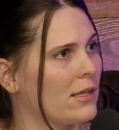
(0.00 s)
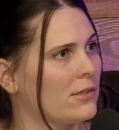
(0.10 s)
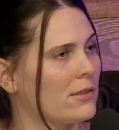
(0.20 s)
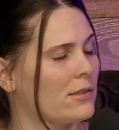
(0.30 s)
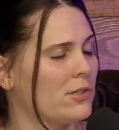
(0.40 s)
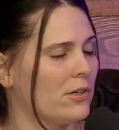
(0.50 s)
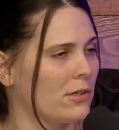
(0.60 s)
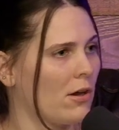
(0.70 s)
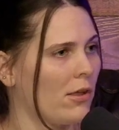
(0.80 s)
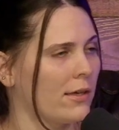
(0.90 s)
and
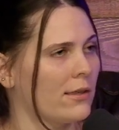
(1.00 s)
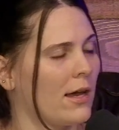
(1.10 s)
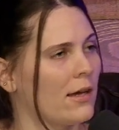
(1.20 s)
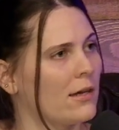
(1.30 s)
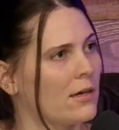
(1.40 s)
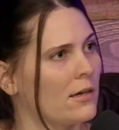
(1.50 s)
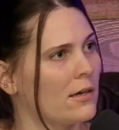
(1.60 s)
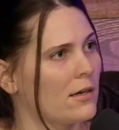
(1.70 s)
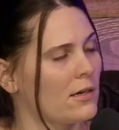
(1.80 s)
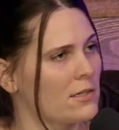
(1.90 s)
you're calling that
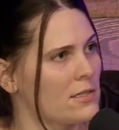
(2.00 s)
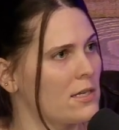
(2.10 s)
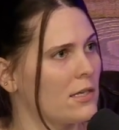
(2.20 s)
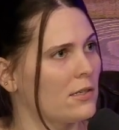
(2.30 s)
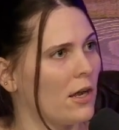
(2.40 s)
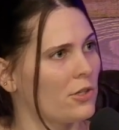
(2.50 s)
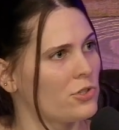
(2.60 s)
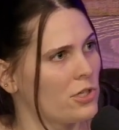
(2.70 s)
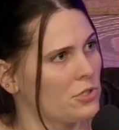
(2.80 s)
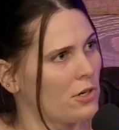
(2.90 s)
a sin, not a
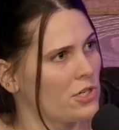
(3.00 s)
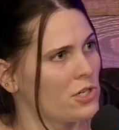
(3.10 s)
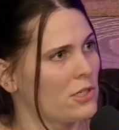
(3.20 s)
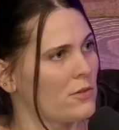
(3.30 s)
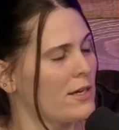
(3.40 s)
transgression?